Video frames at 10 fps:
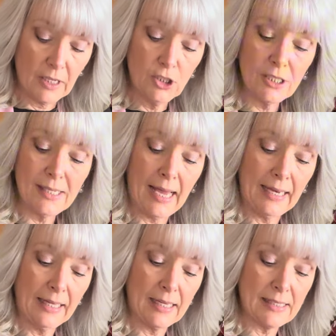Just
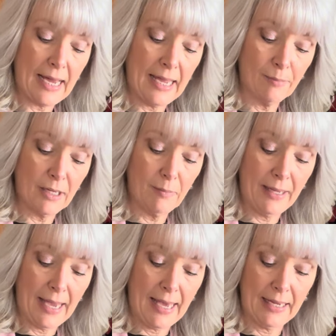lightly, because I am going to
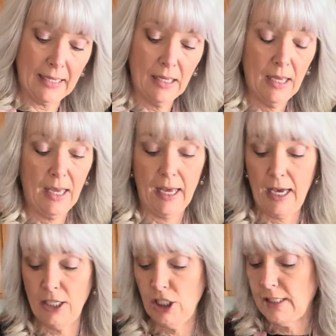be adding
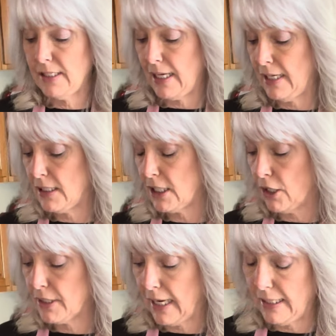onions and
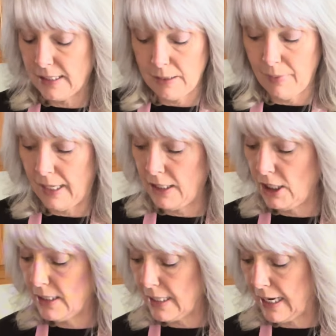sauteing some
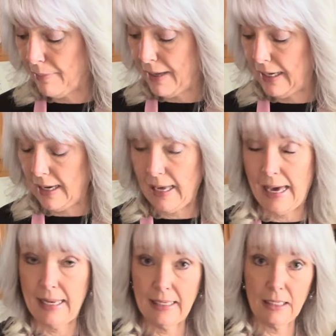onions. And I'm
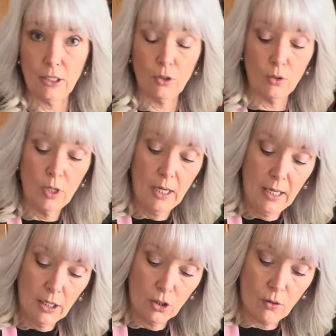adding a little
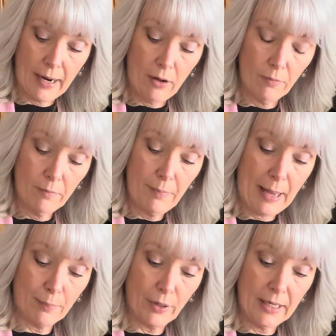ground
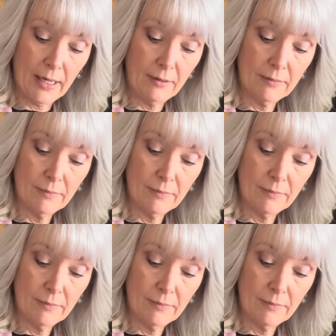paprika.